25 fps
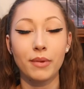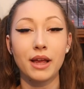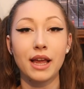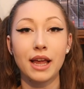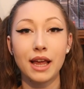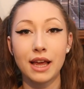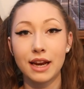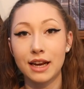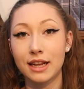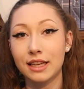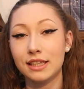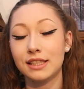
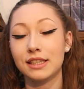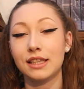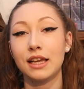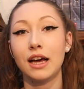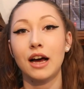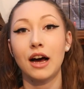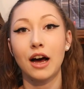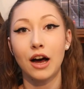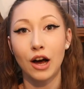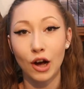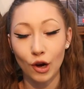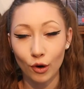man, it's the
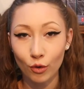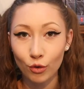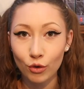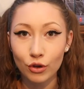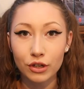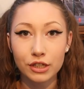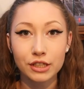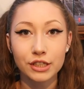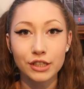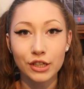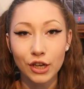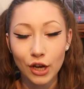
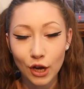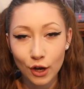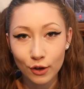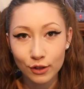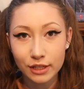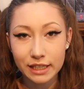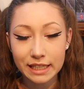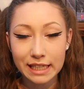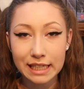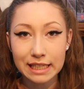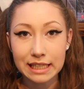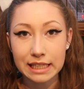Hogwarts
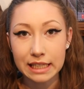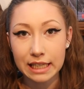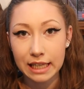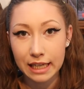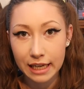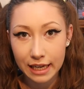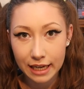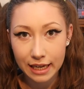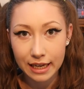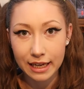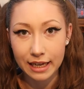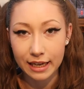ghost, it's
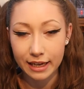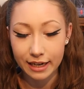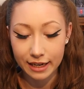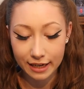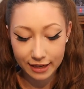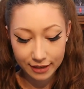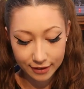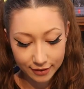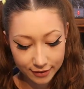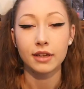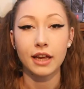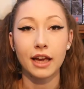lit.
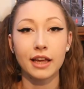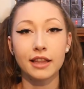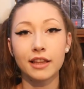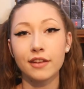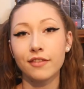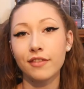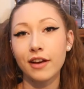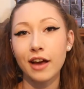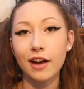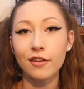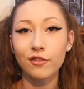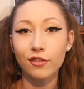And
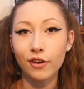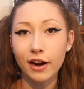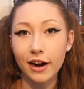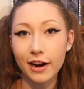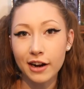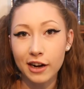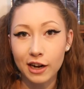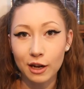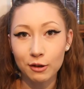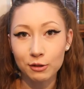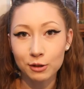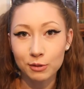the Fat
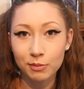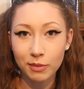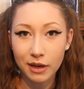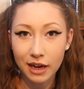Friar comes